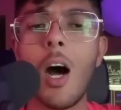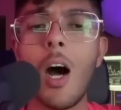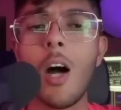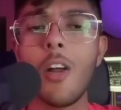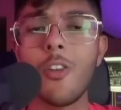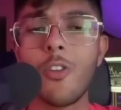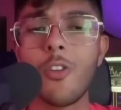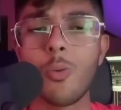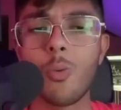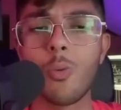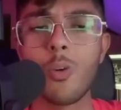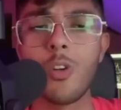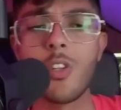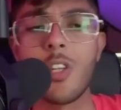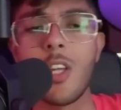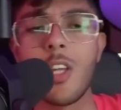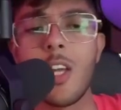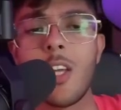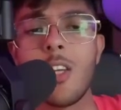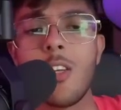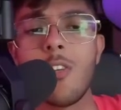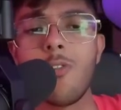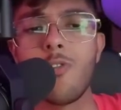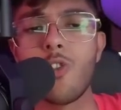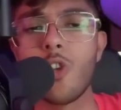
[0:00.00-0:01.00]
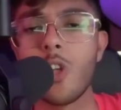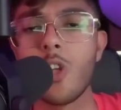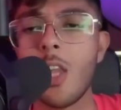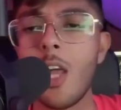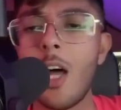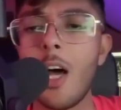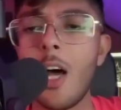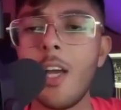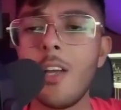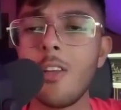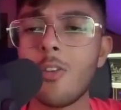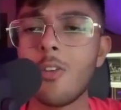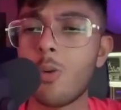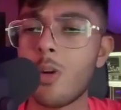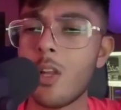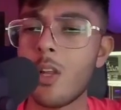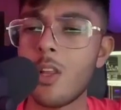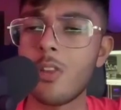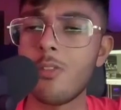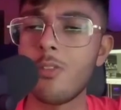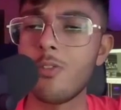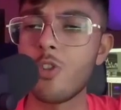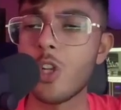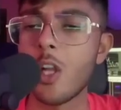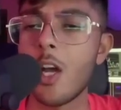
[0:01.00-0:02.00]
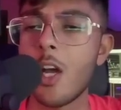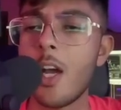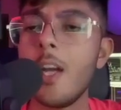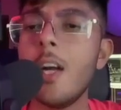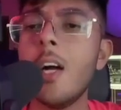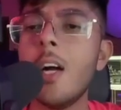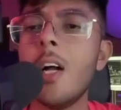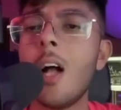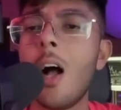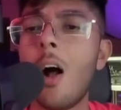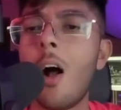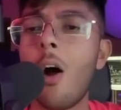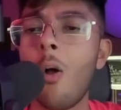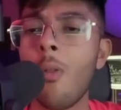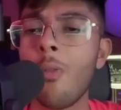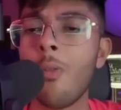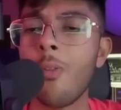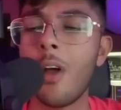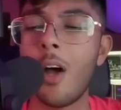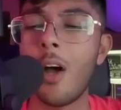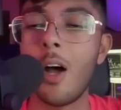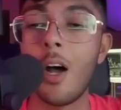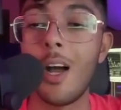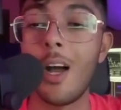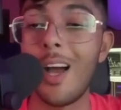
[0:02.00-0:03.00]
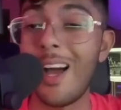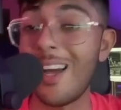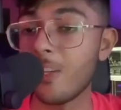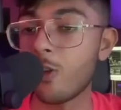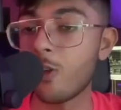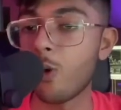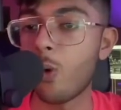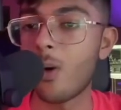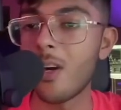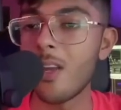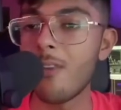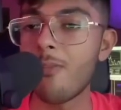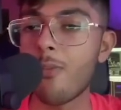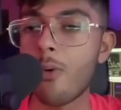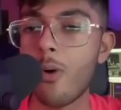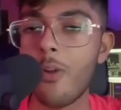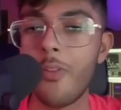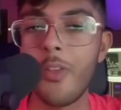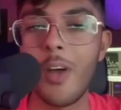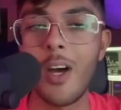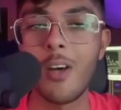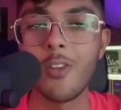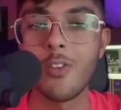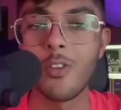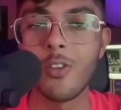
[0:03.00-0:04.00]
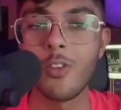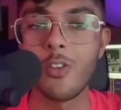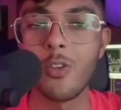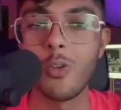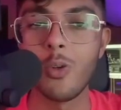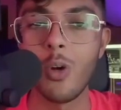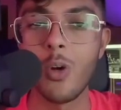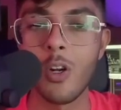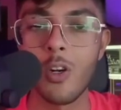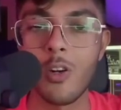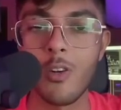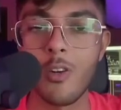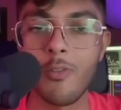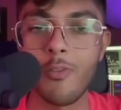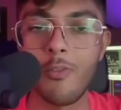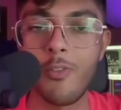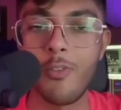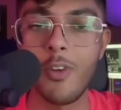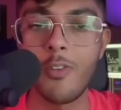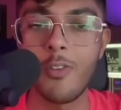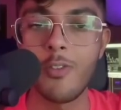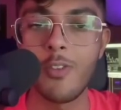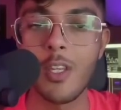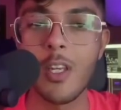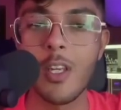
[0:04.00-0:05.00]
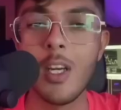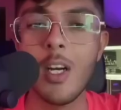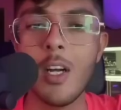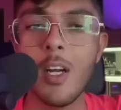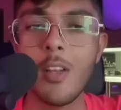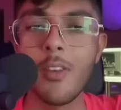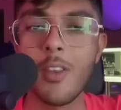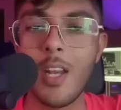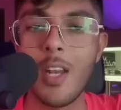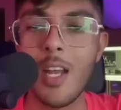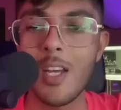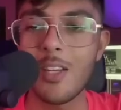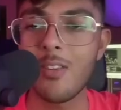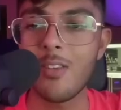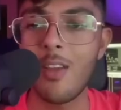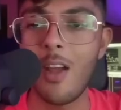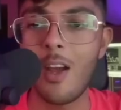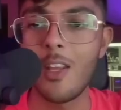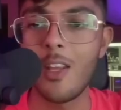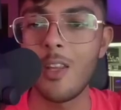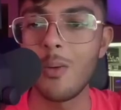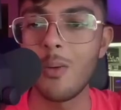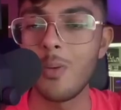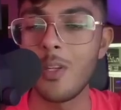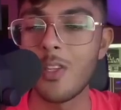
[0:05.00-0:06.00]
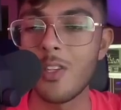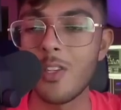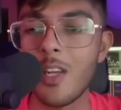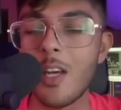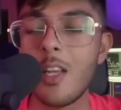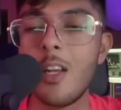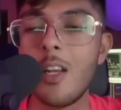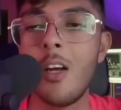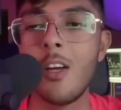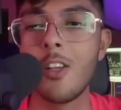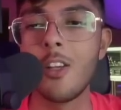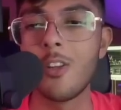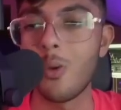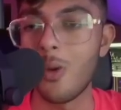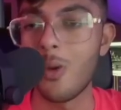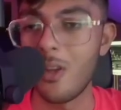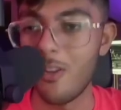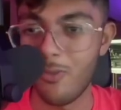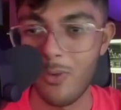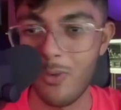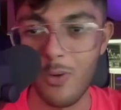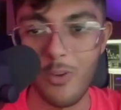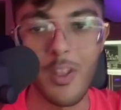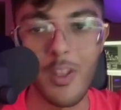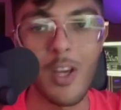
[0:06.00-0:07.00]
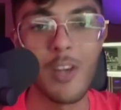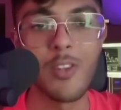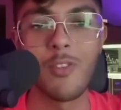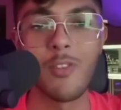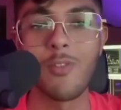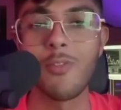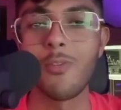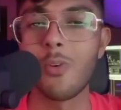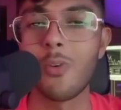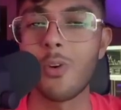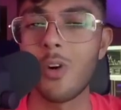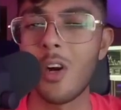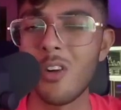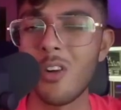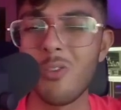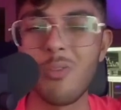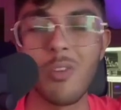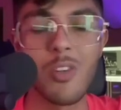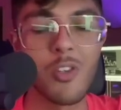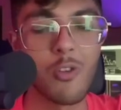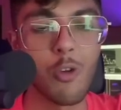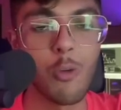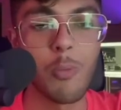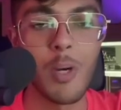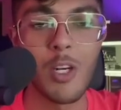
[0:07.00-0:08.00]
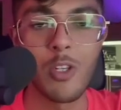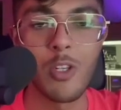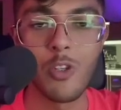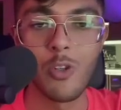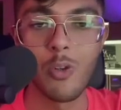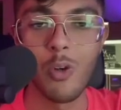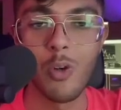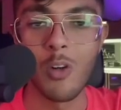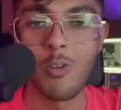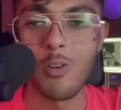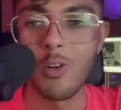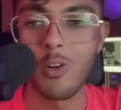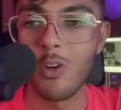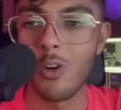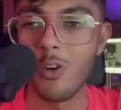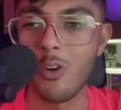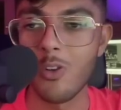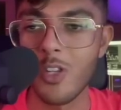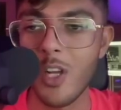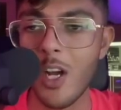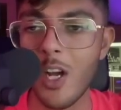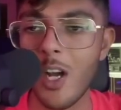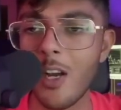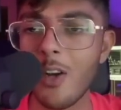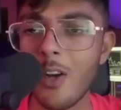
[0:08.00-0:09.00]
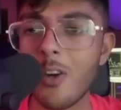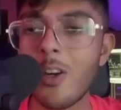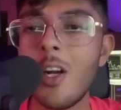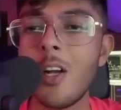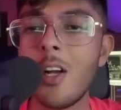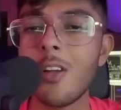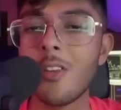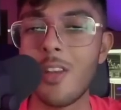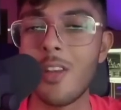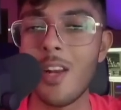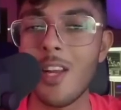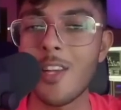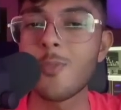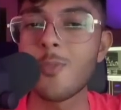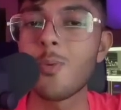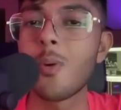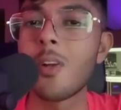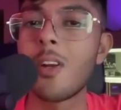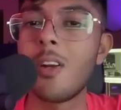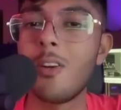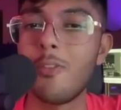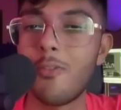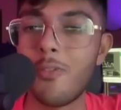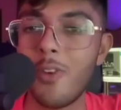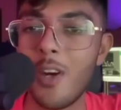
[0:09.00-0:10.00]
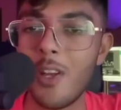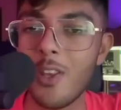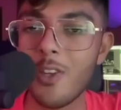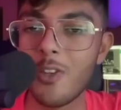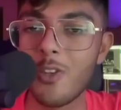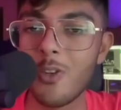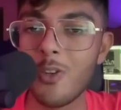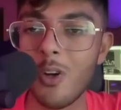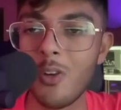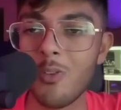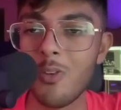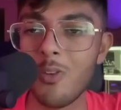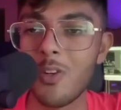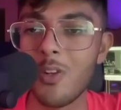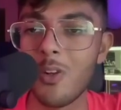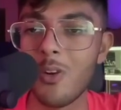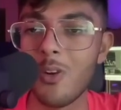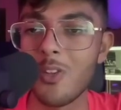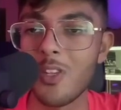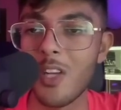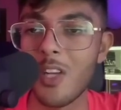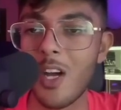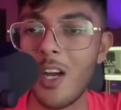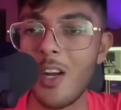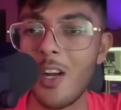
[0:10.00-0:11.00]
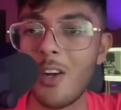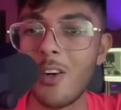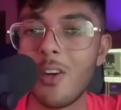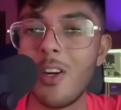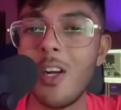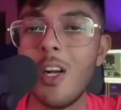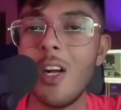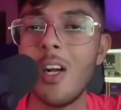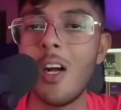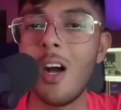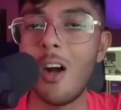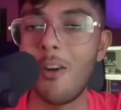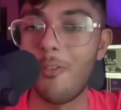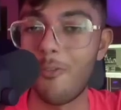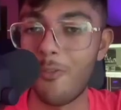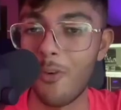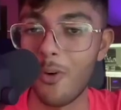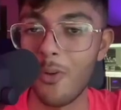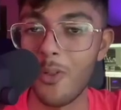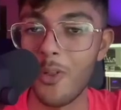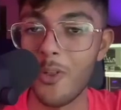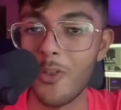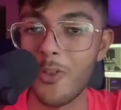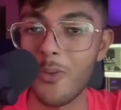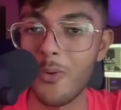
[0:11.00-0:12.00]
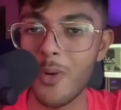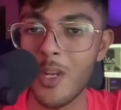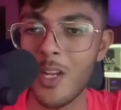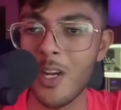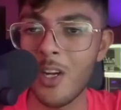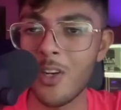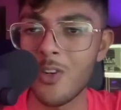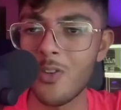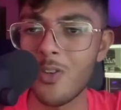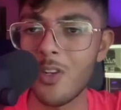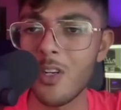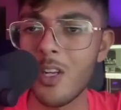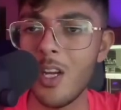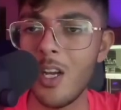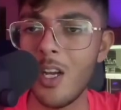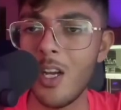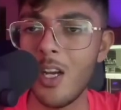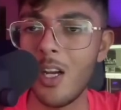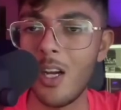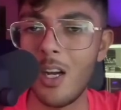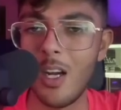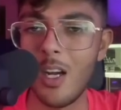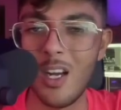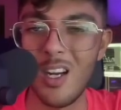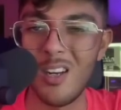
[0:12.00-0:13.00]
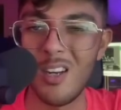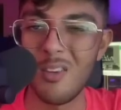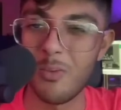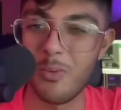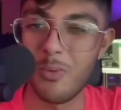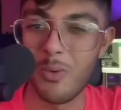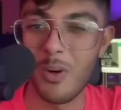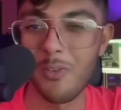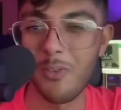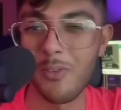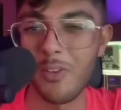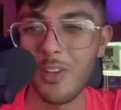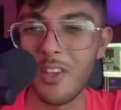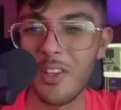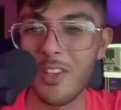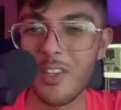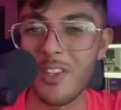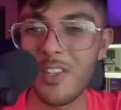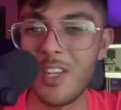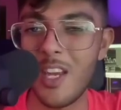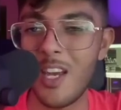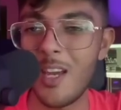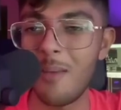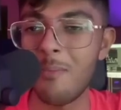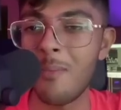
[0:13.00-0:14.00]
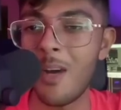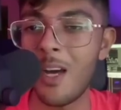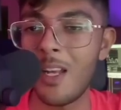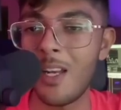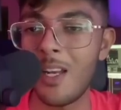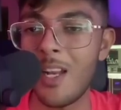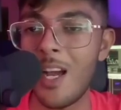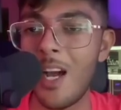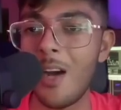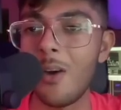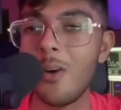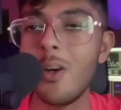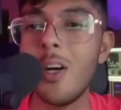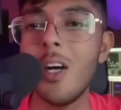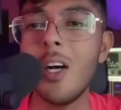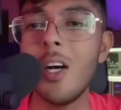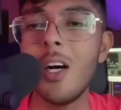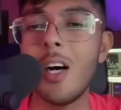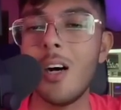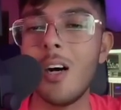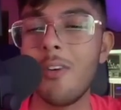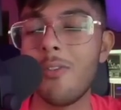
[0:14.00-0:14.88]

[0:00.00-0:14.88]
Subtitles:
towards the end of July, 20th of July, on at 24,250. The next high that we set, 24,400, so about $200 higher. The next one, a further $200 higher, a further 300, roughly the same, and now a